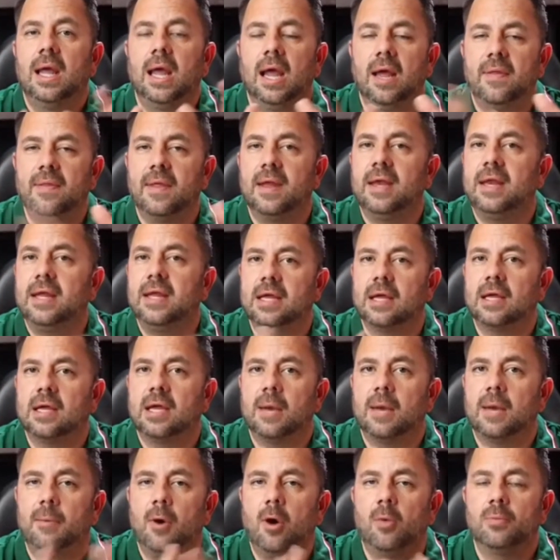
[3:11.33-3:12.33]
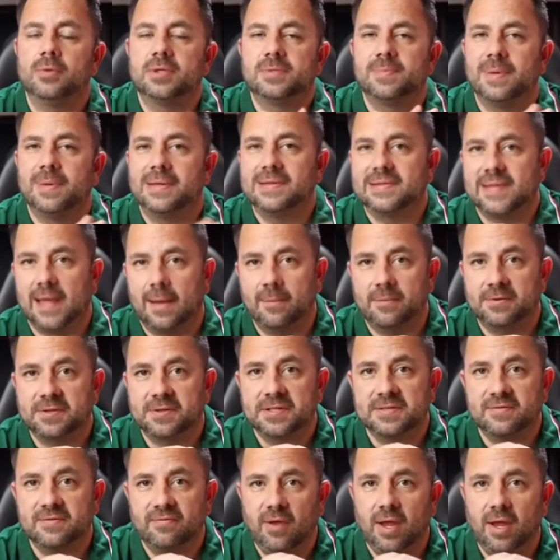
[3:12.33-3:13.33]
and then he can come home and spend time with
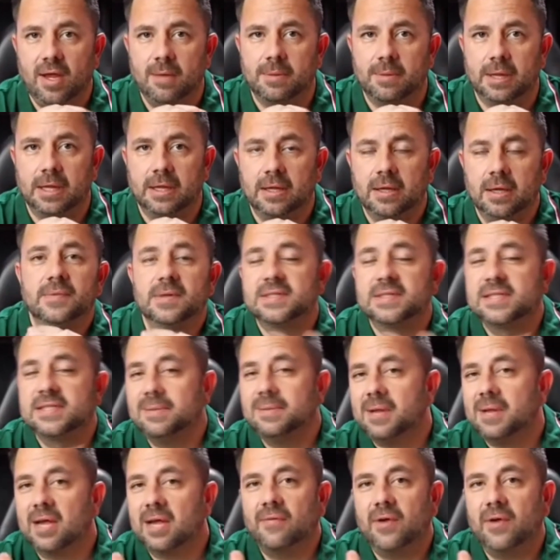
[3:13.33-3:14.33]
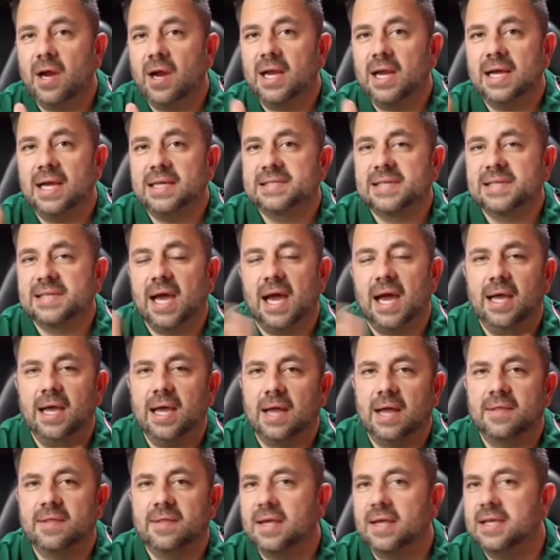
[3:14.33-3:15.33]
his family." Seemed like a very nice
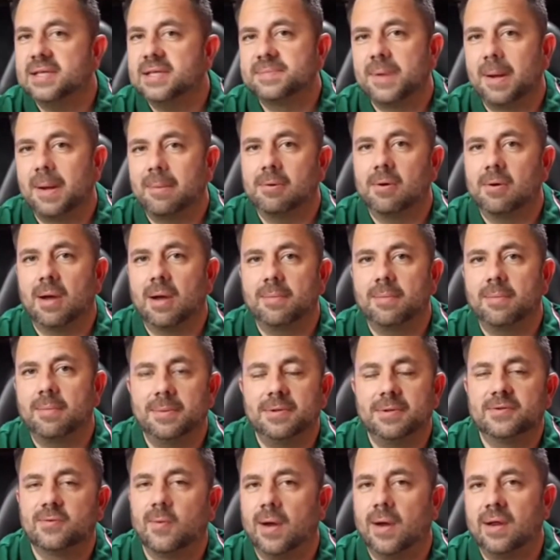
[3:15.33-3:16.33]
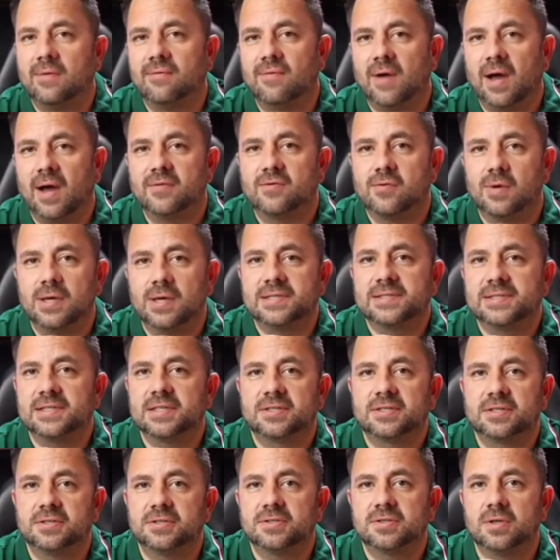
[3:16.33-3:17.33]
guy. I think he's probably around maybe 25,
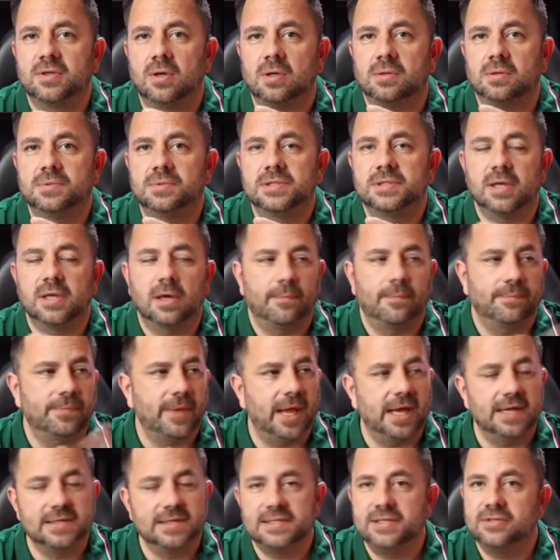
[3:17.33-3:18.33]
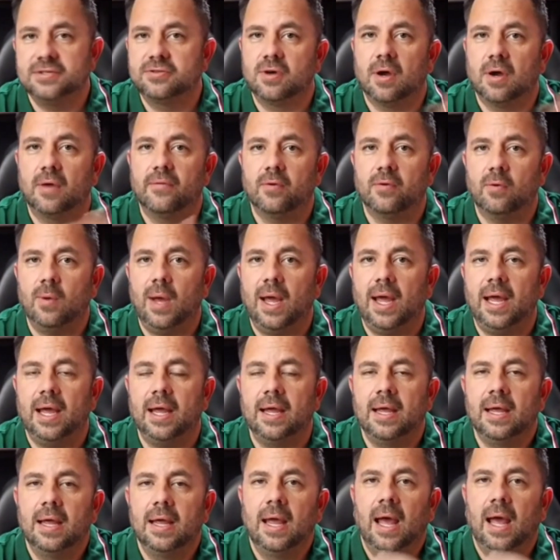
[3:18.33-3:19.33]
26 years old. So as he drove
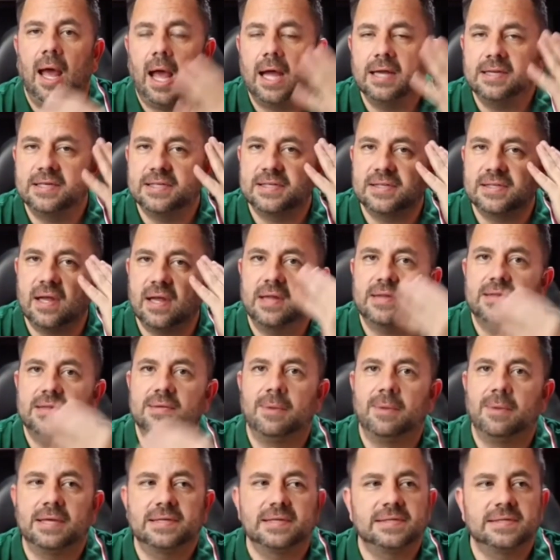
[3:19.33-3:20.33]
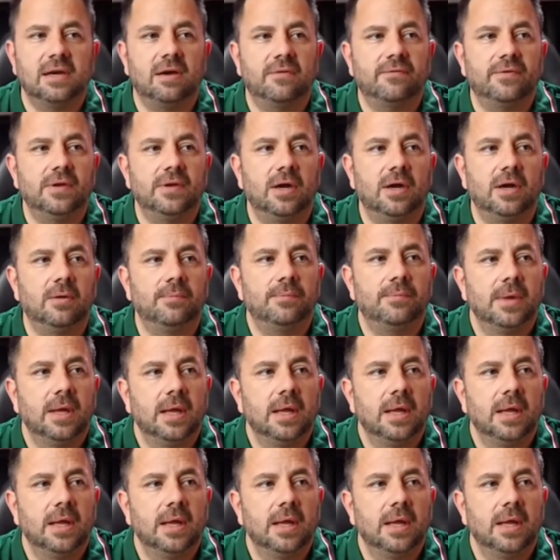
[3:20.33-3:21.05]
away, I just thought to myself, you know,